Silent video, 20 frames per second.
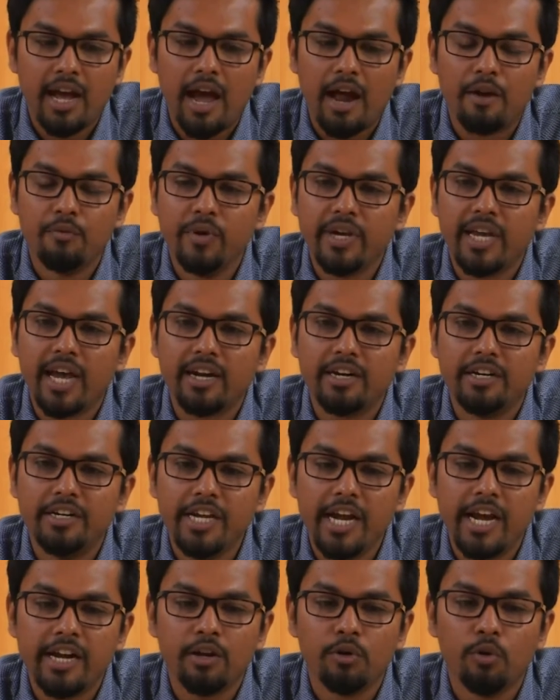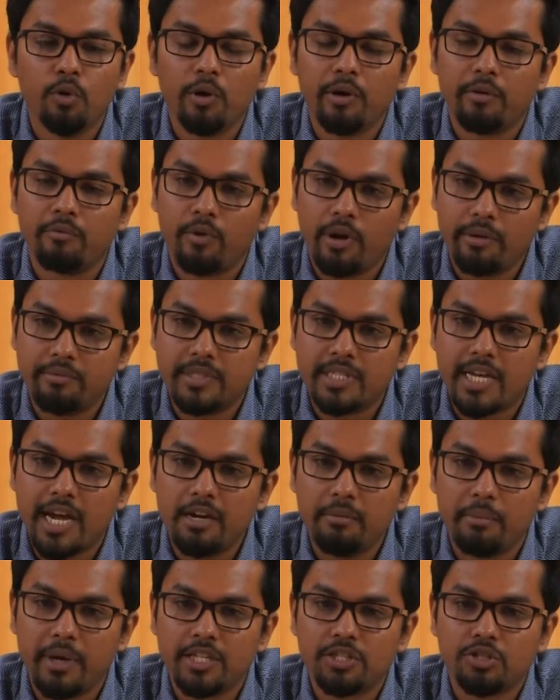and we can create a
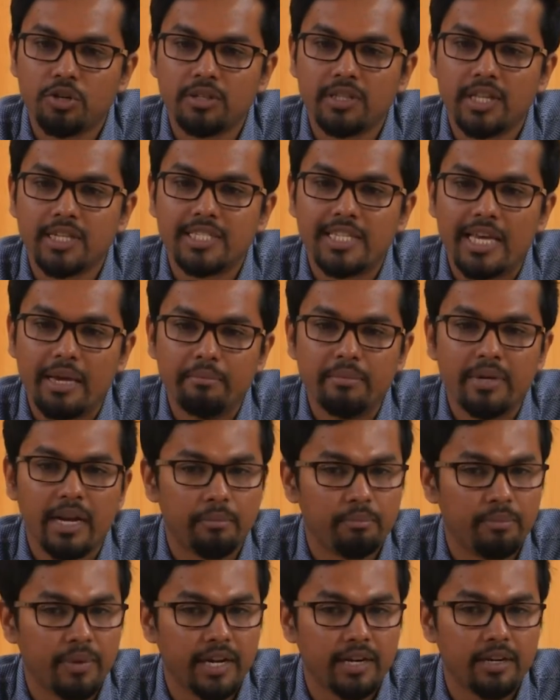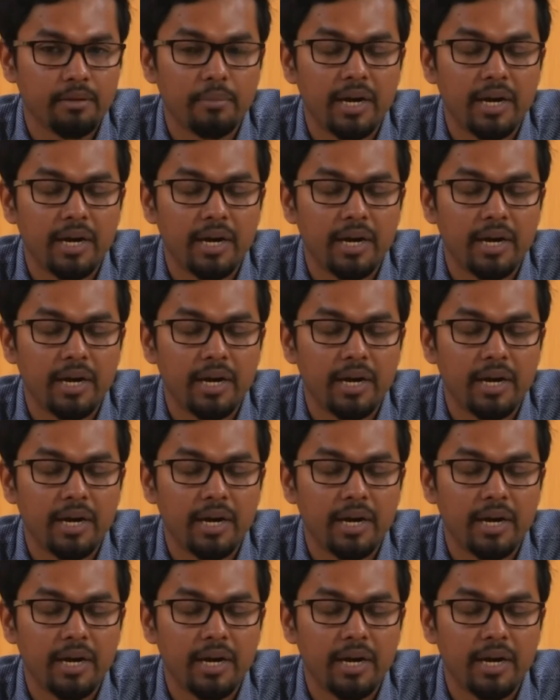website based on the same template.